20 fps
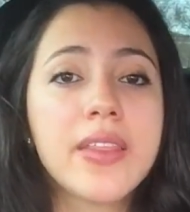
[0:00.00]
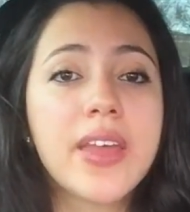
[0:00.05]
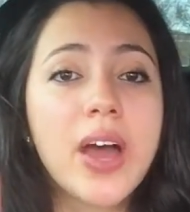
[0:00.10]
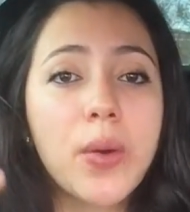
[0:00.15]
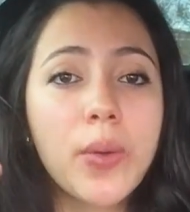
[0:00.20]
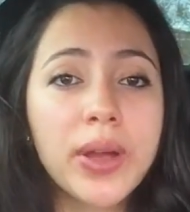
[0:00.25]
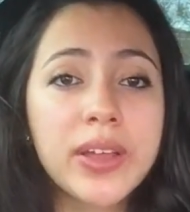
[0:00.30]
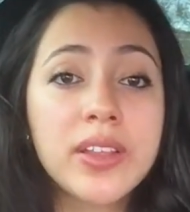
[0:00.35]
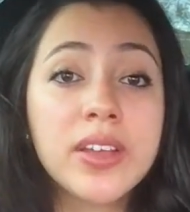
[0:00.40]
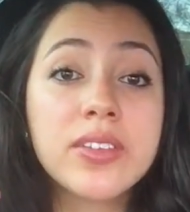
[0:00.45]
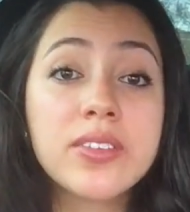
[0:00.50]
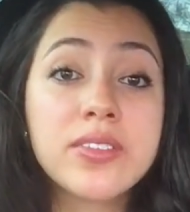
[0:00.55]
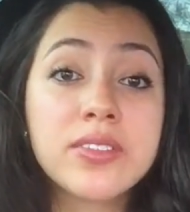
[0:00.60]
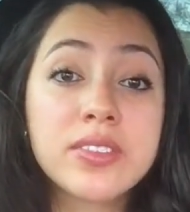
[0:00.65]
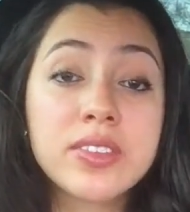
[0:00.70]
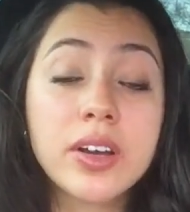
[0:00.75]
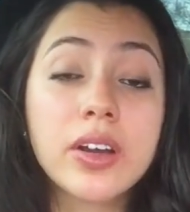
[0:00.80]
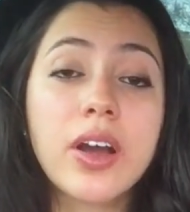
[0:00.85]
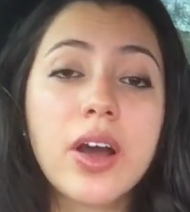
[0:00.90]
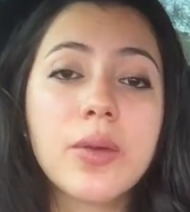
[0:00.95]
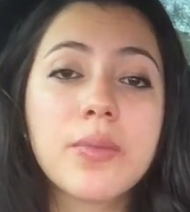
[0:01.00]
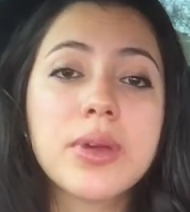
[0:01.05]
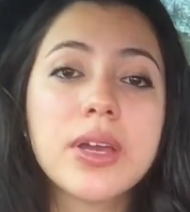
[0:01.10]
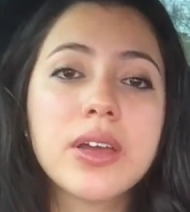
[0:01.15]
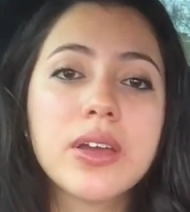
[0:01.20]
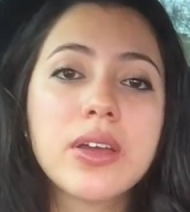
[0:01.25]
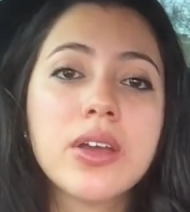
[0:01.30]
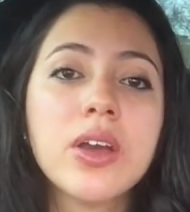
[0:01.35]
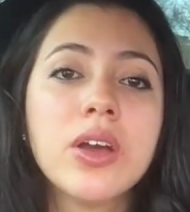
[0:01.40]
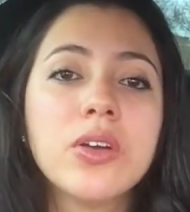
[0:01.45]
That way they stuck on
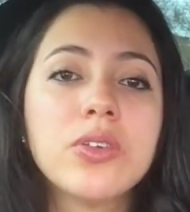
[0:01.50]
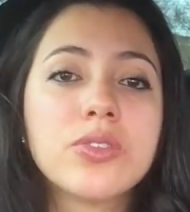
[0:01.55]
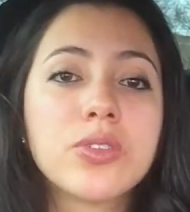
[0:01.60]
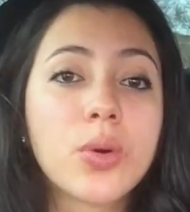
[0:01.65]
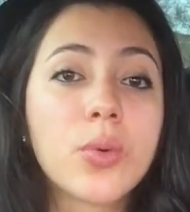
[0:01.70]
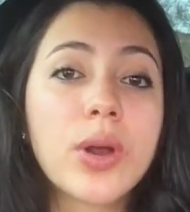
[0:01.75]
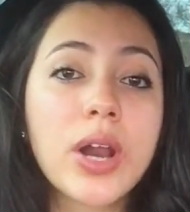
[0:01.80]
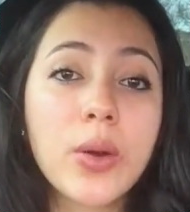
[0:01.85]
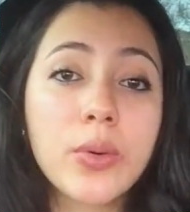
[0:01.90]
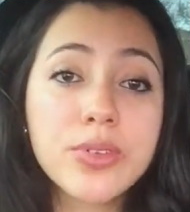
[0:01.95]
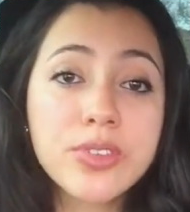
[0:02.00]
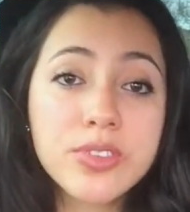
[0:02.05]
me. So when I